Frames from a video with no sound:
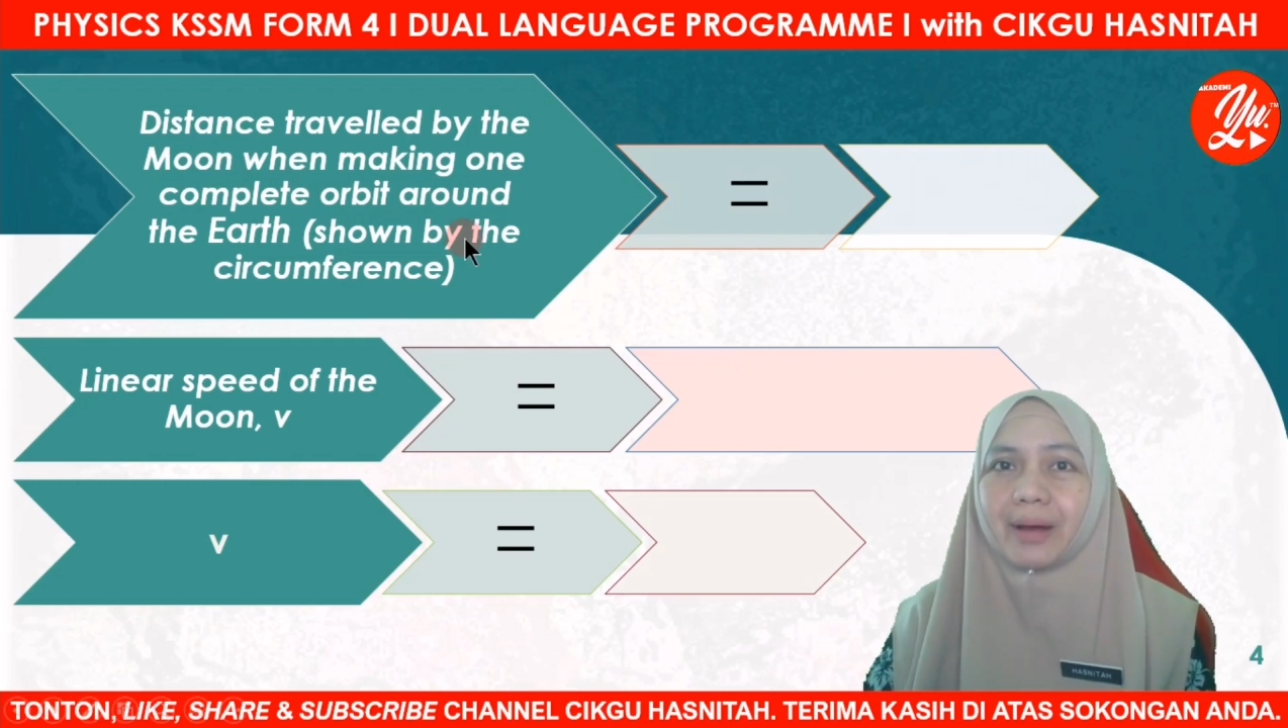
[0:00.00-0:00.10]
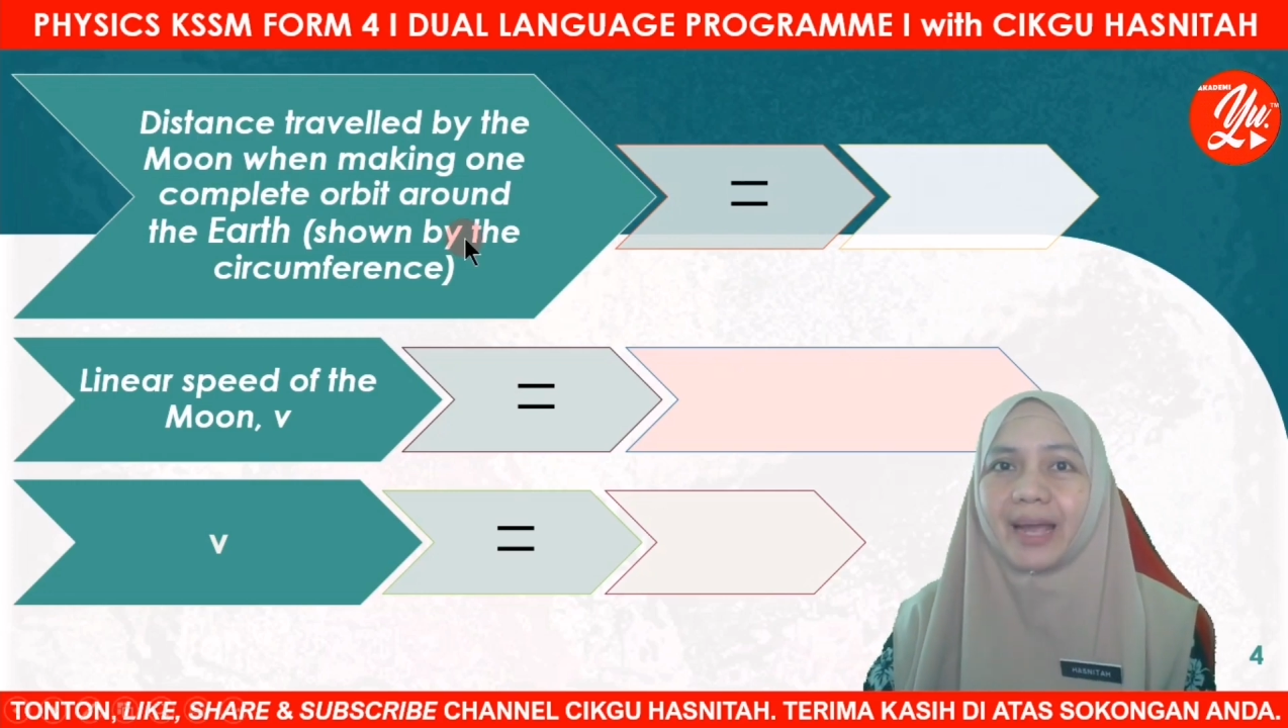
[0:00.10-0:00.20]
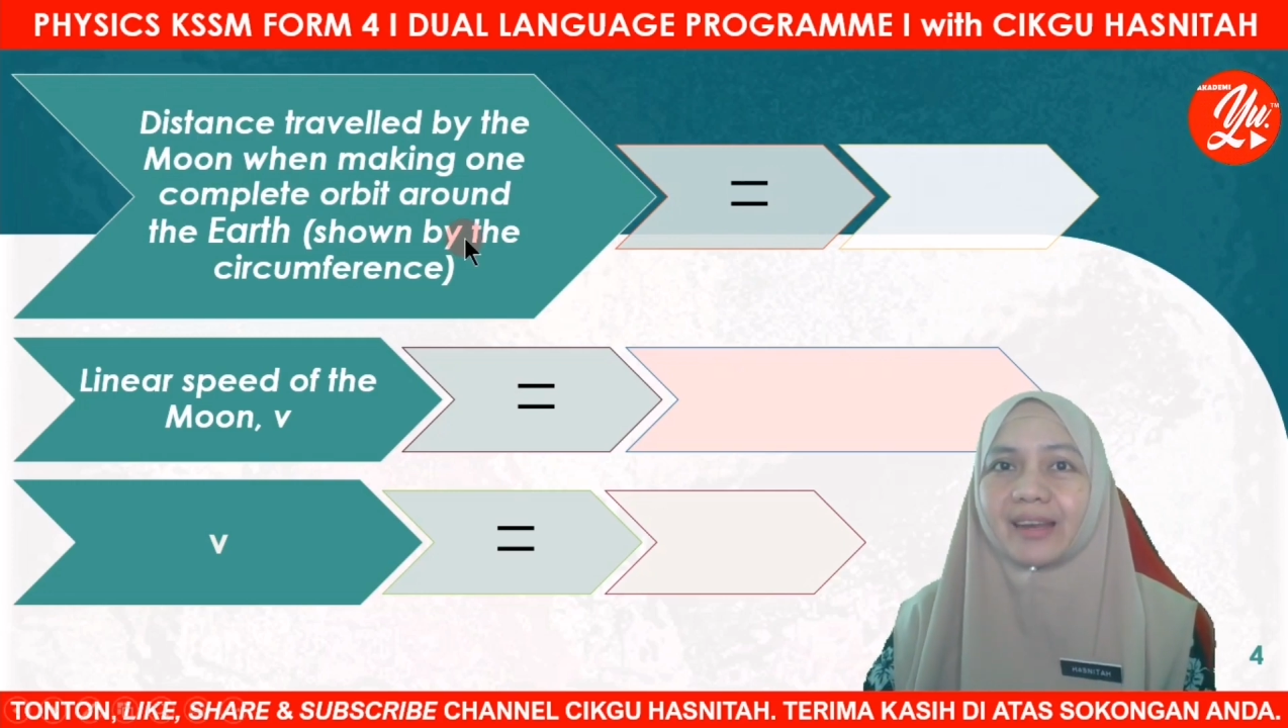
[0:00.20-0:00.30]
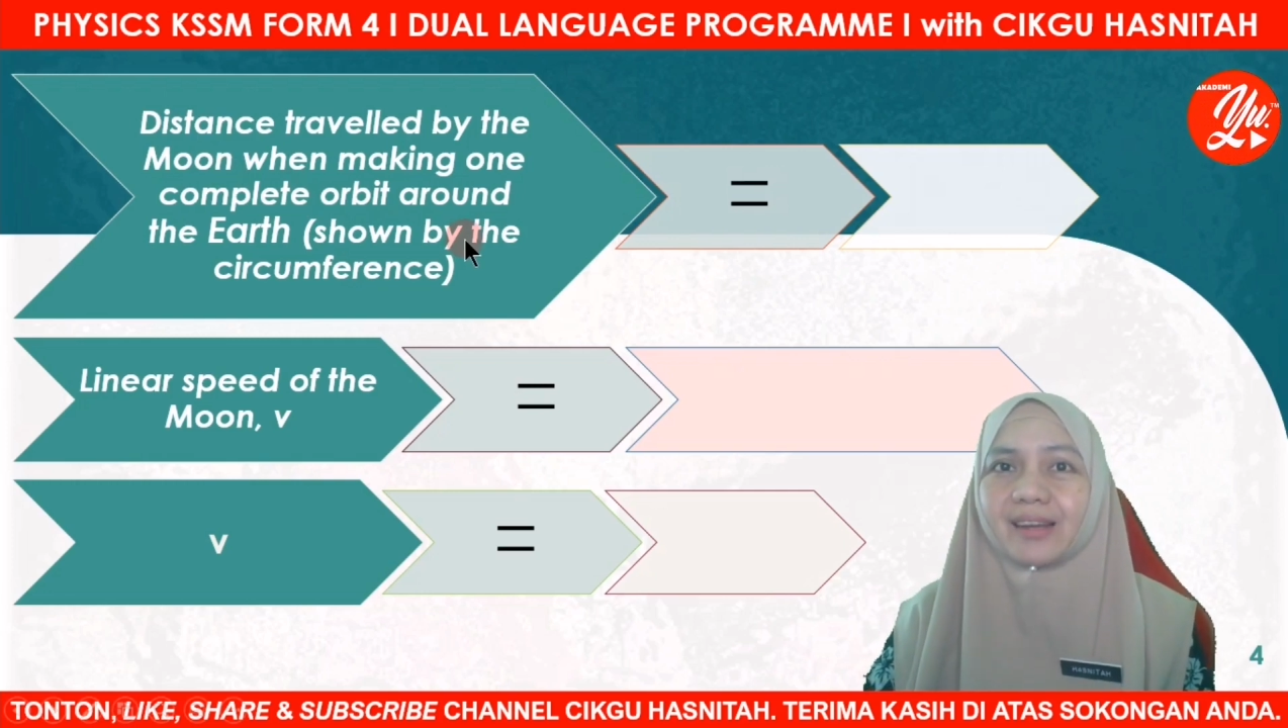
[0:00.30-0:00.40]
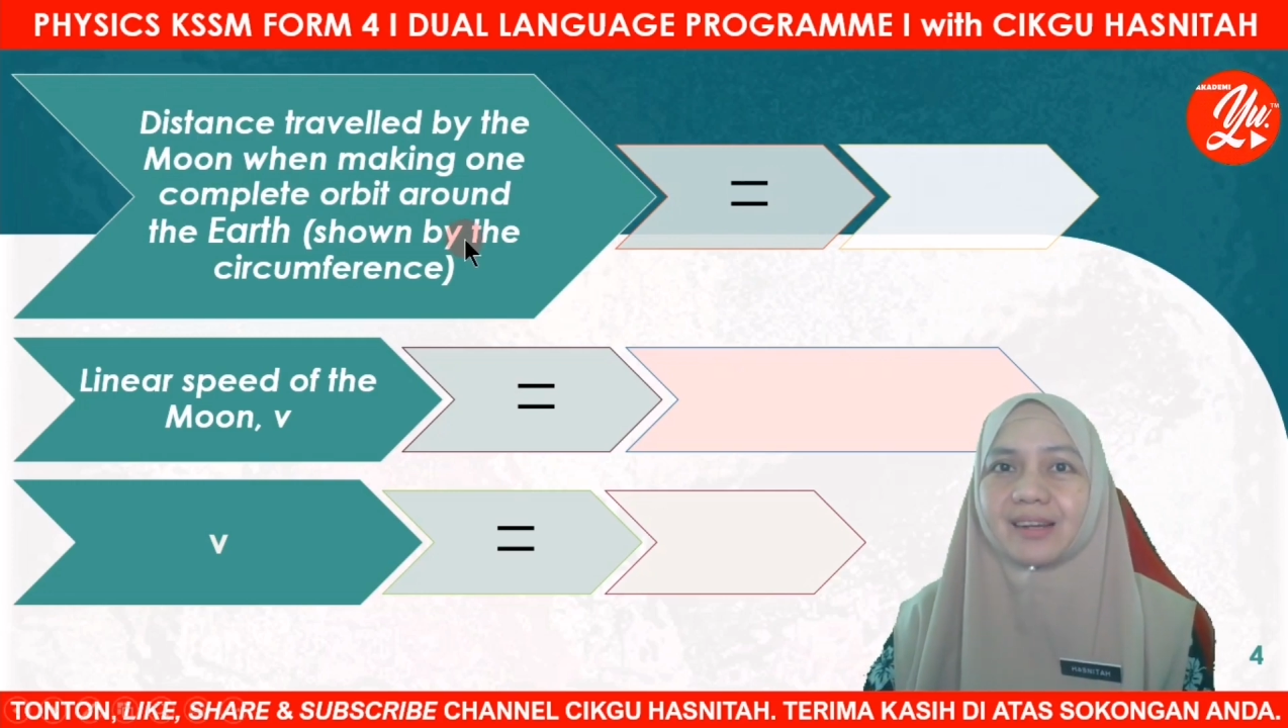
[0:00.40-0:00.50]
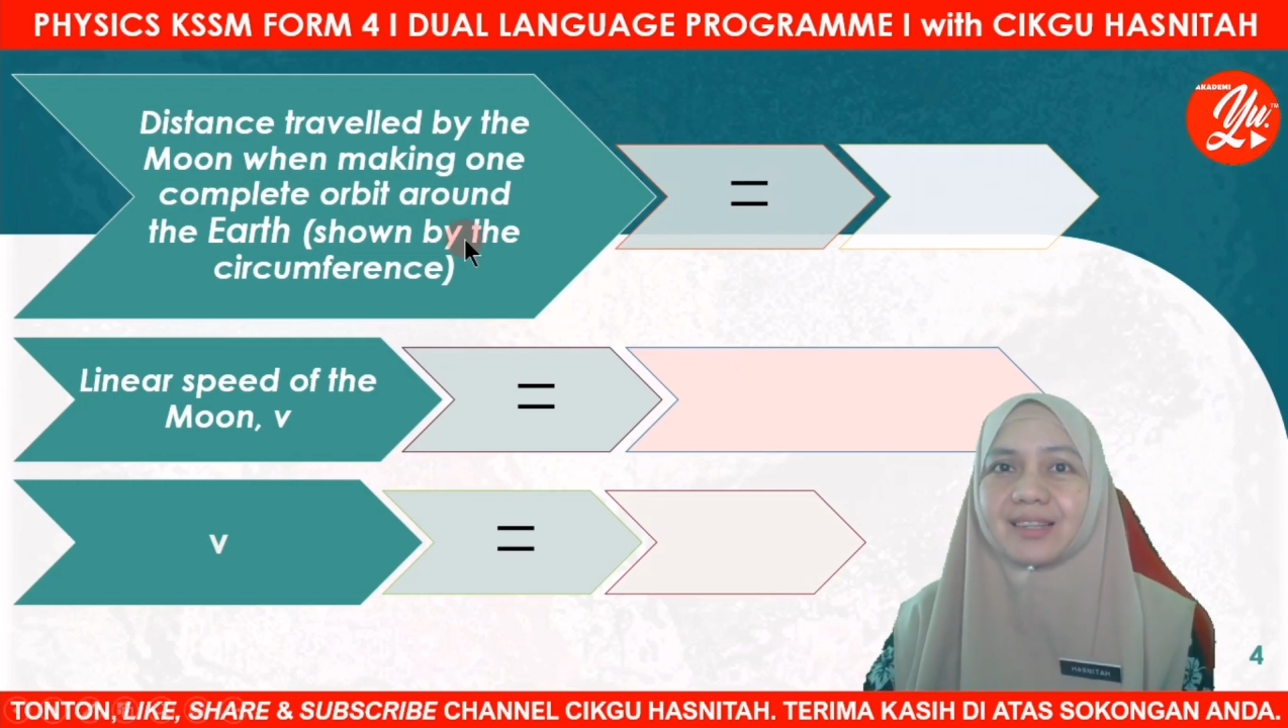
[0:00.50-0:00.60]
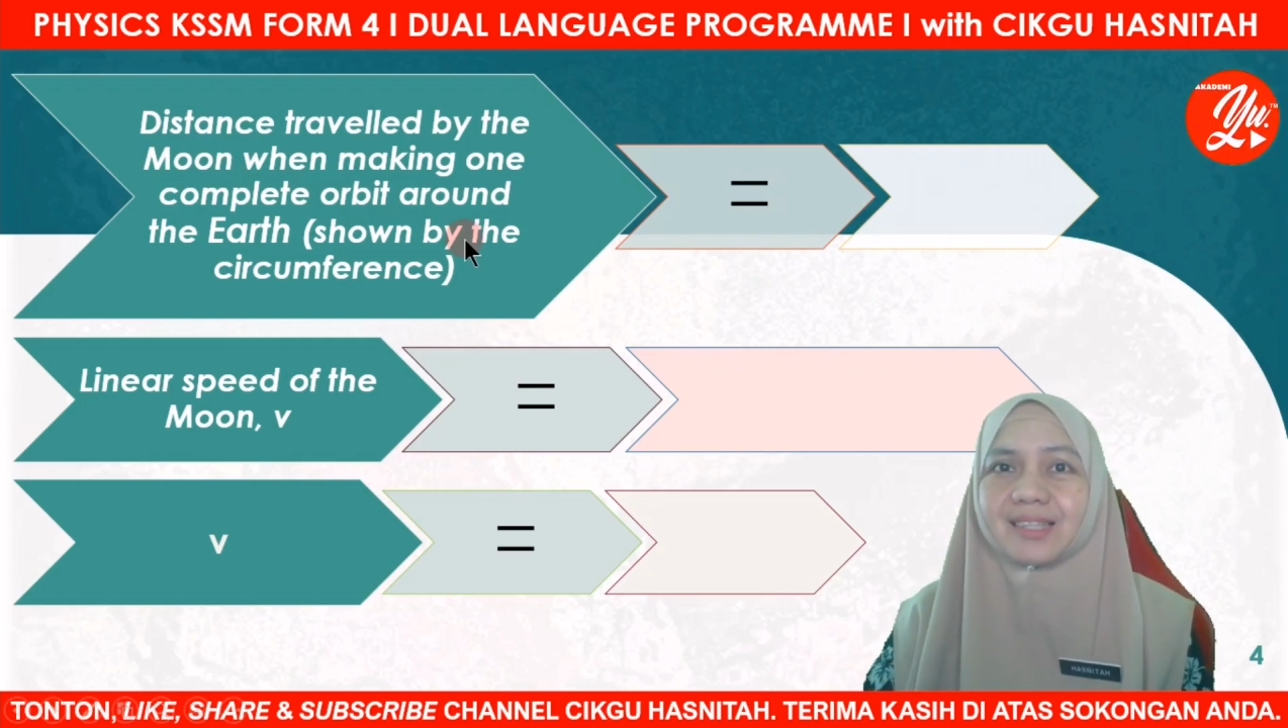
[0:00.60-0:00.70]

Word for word: by the